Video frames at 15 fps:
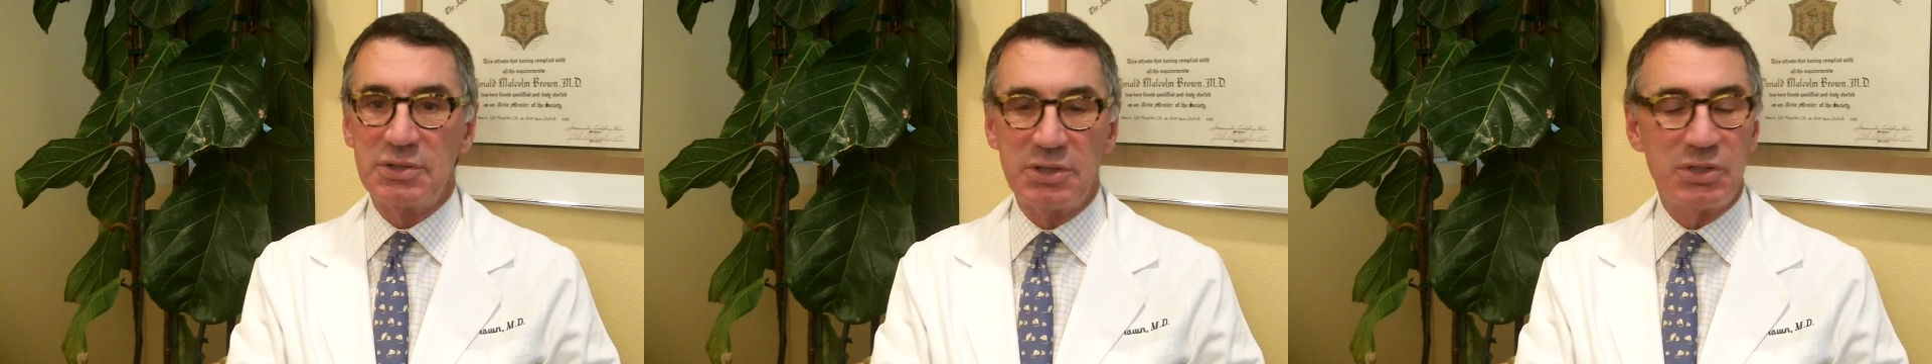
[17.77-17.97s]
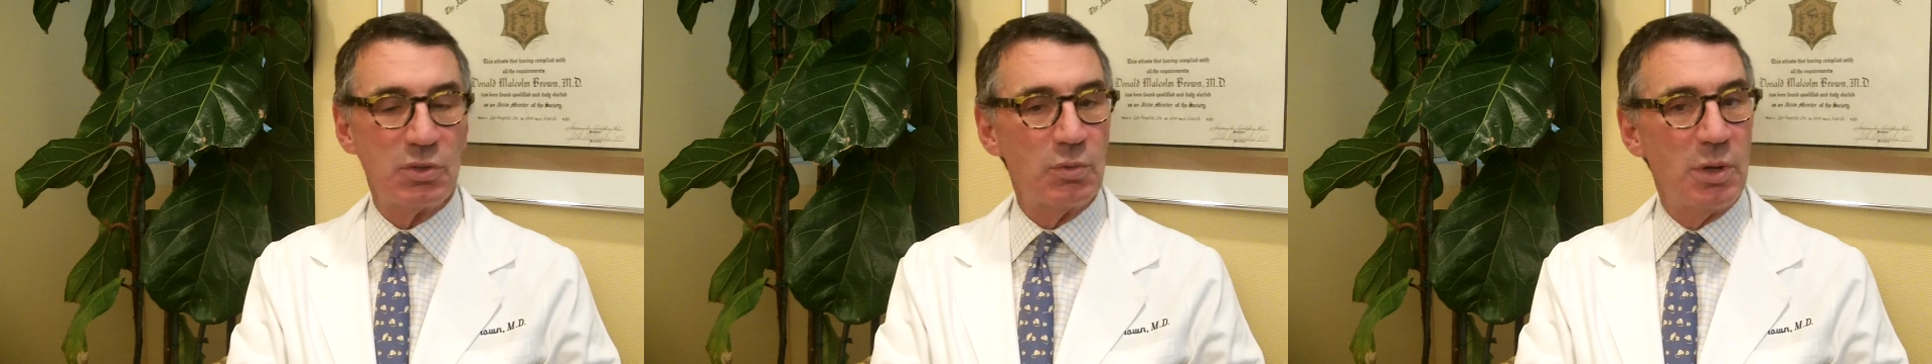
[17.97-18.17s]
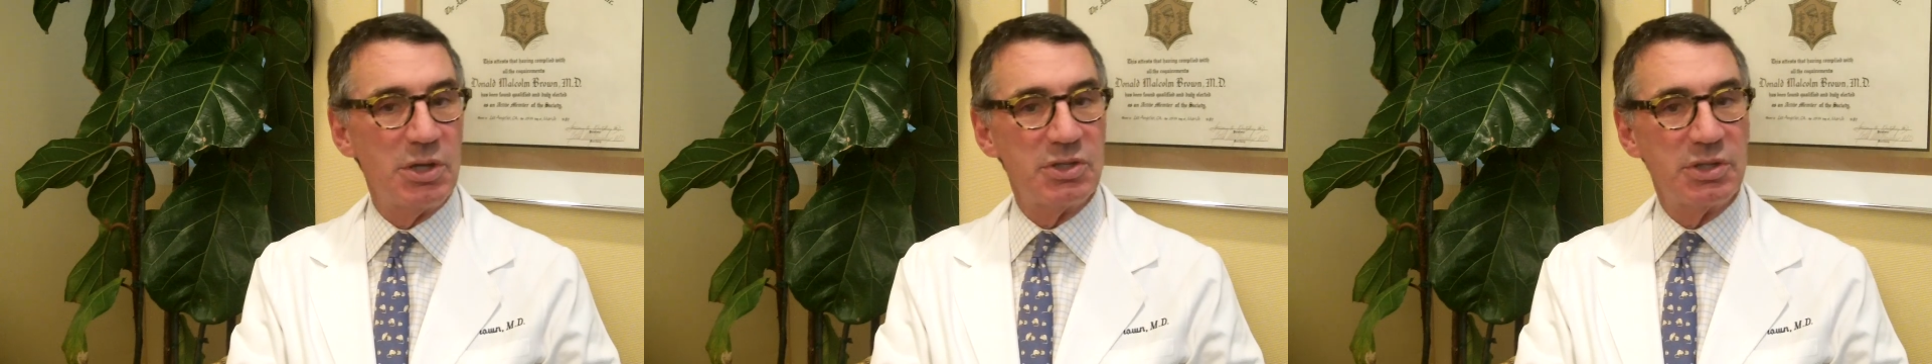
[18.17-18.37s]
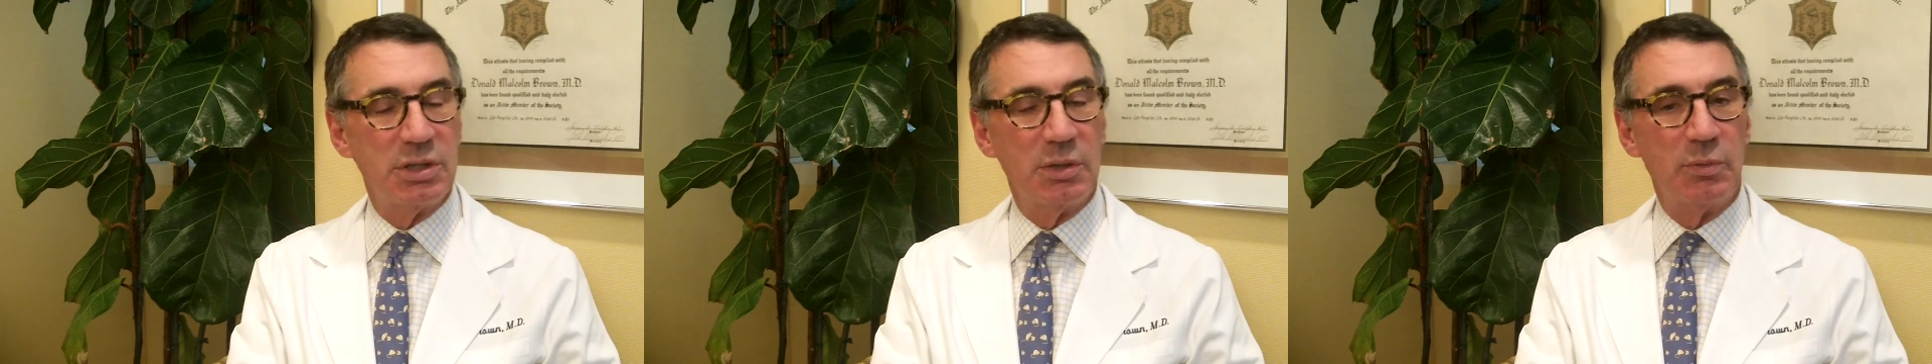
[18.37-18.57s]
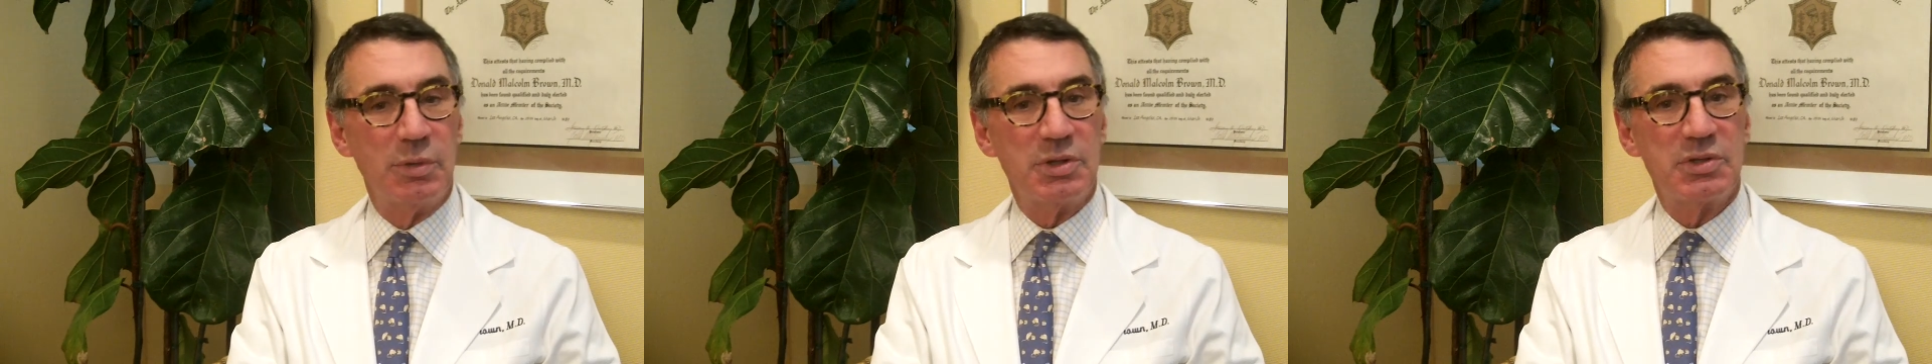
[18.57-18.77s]

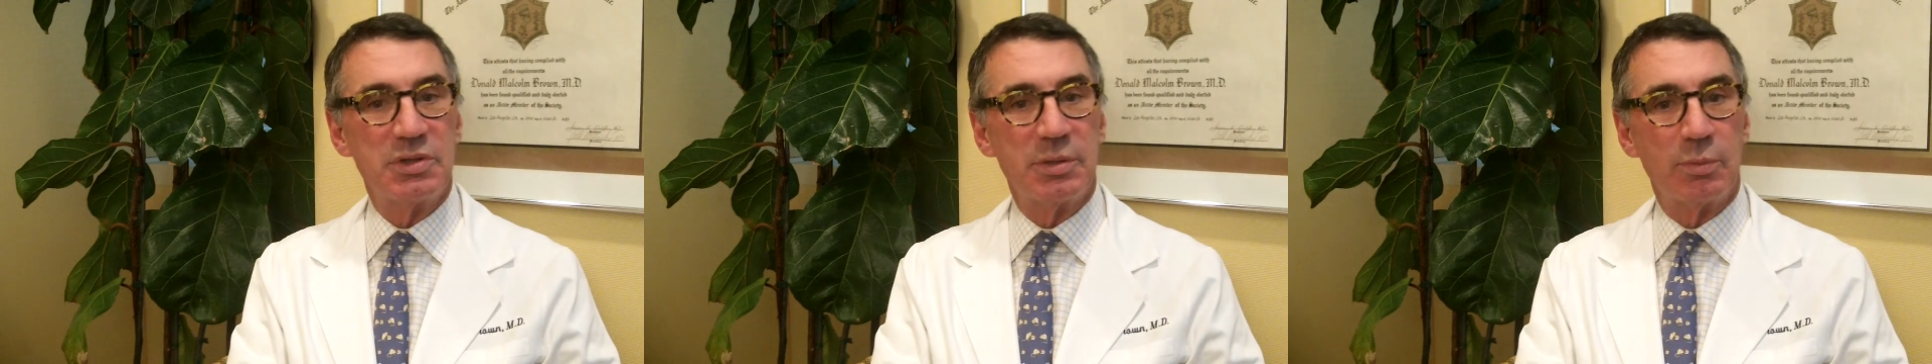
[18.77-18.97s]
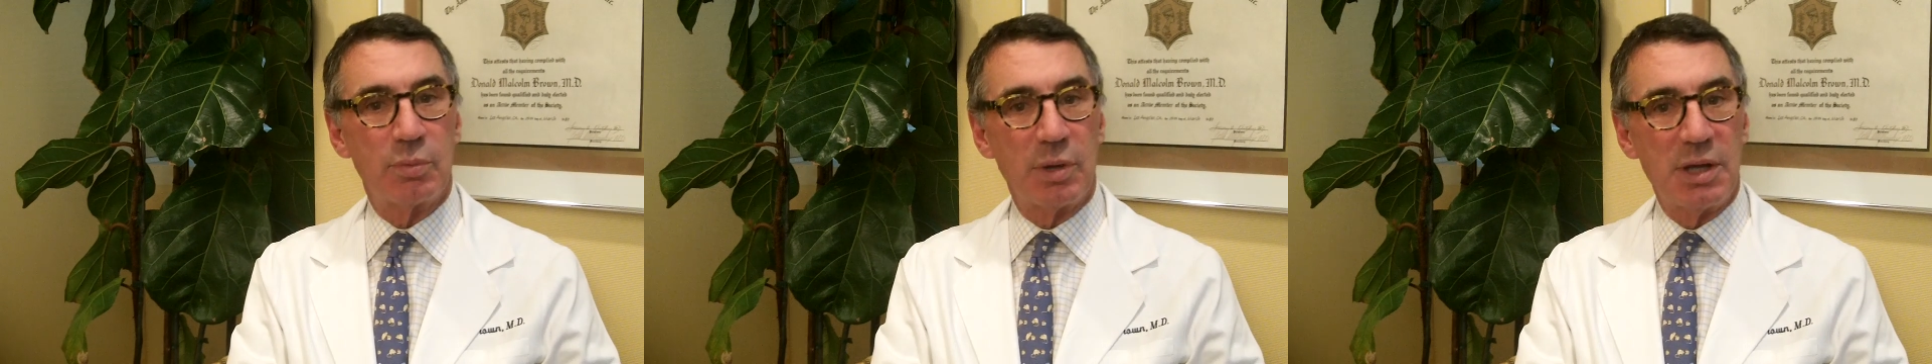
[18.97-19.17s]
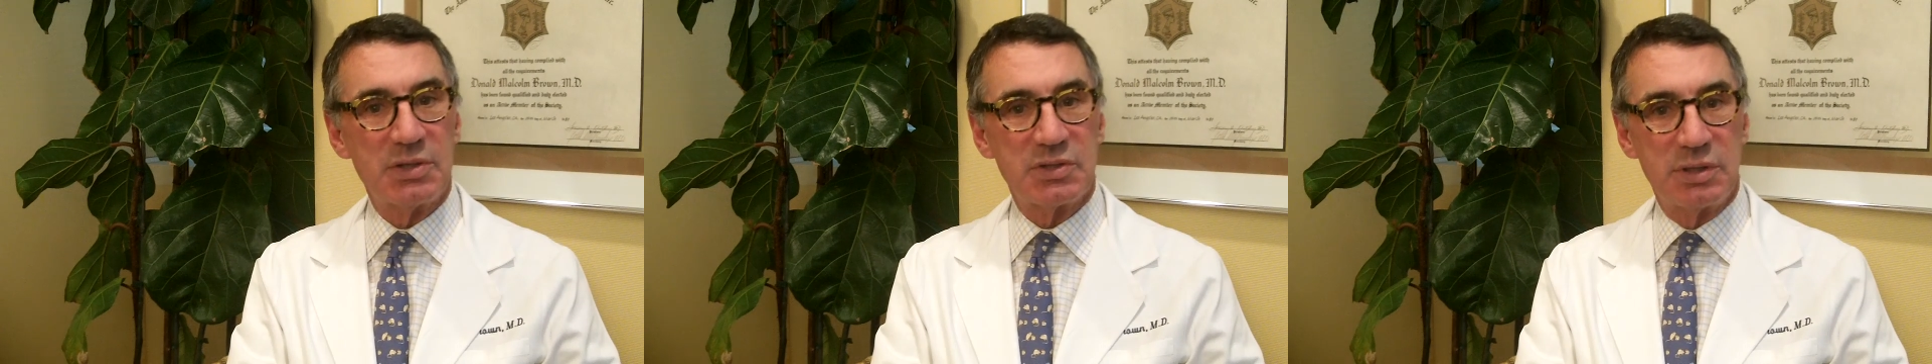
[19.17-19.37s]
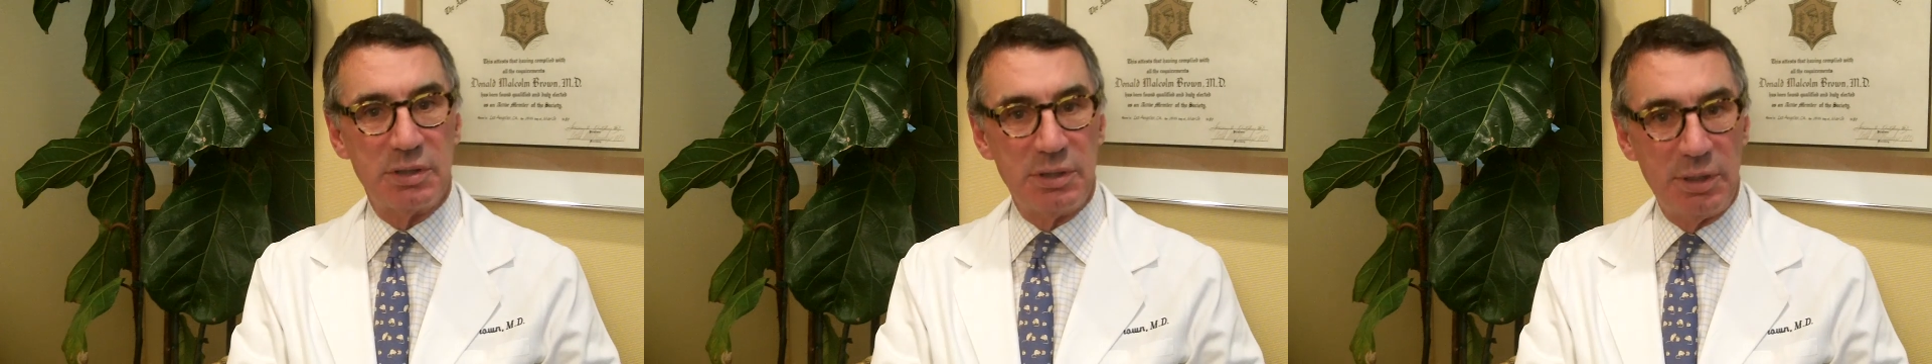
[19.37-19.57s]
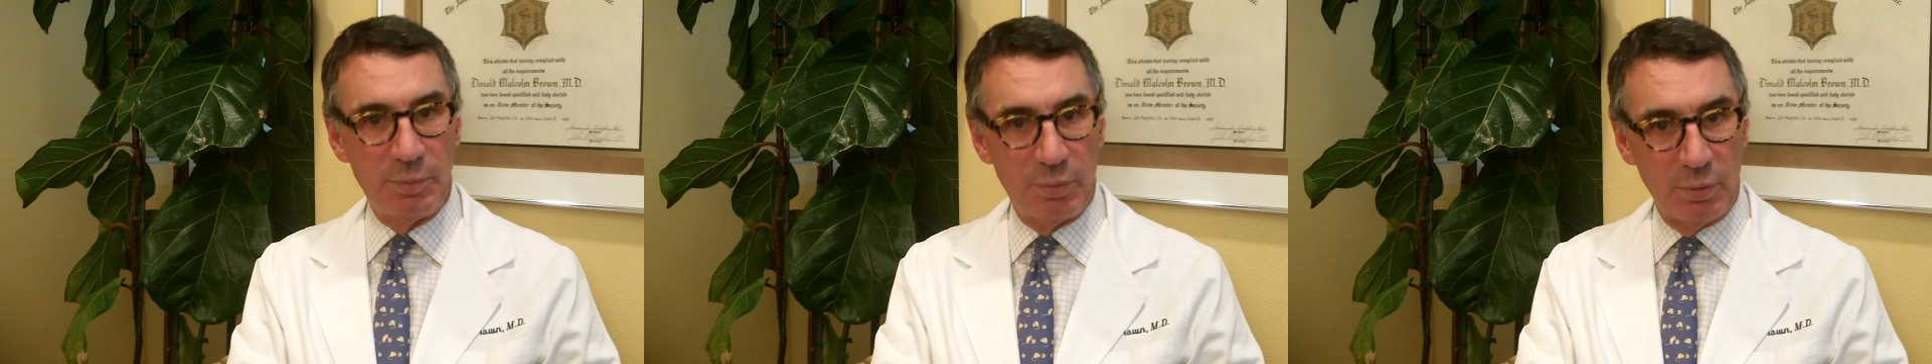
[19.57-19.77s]
situation in which the breast
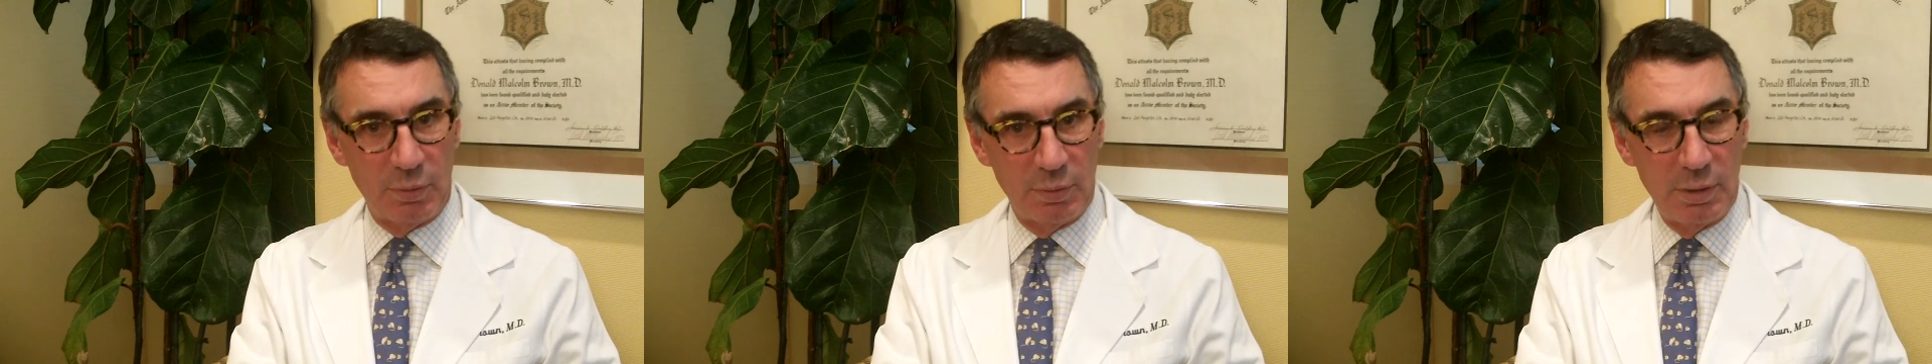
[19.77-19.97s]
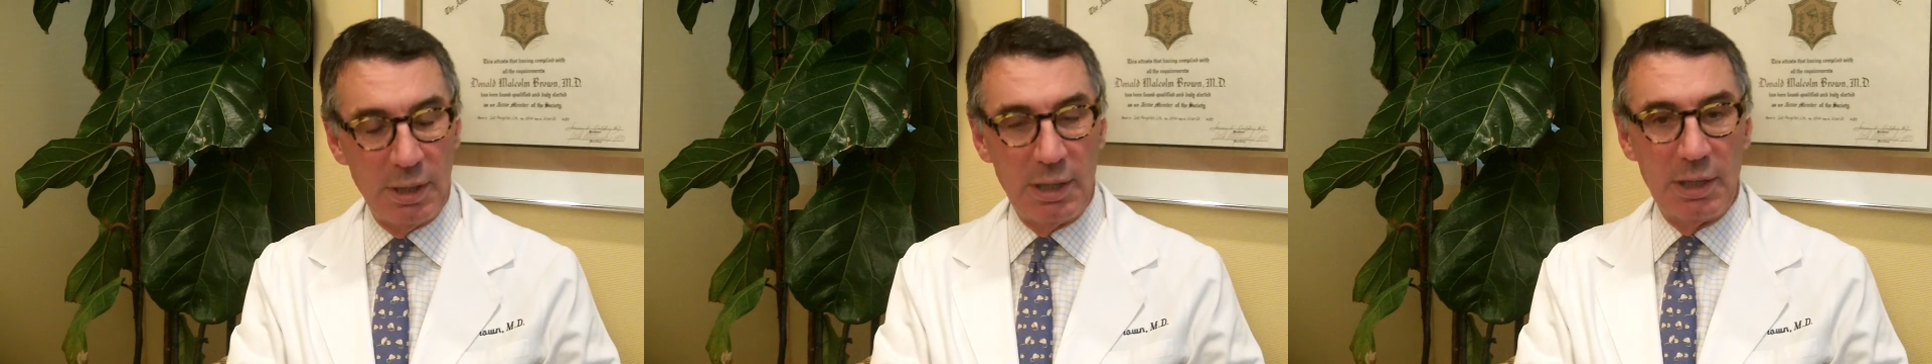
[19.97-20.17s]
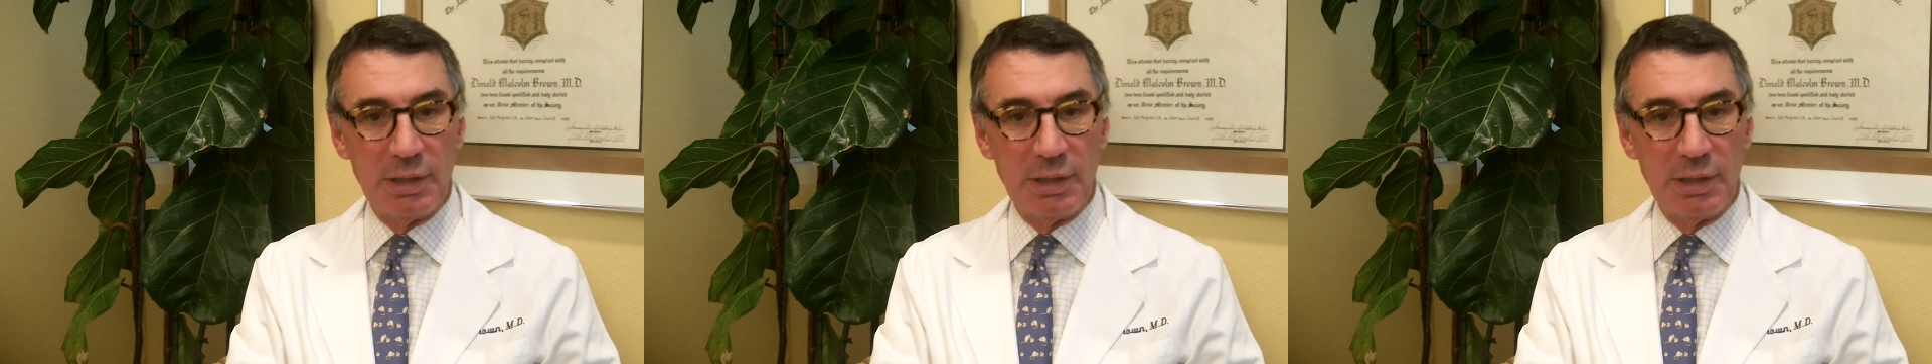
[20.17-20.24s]
nipple